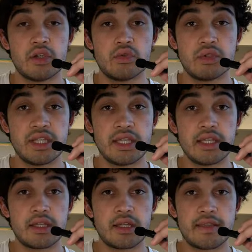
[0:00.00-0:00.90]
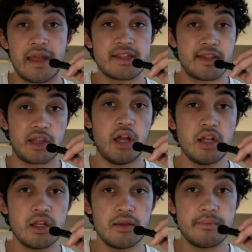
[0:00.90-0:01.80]
you need, that is a
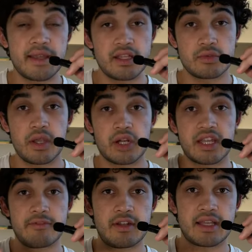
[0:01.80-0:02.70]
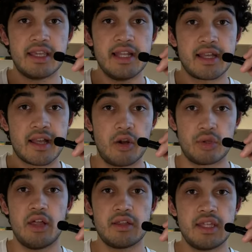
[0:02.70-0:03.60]
lock, because we are given a key, like a
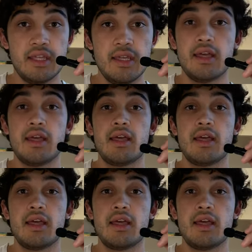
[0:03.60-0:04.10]
hotel key,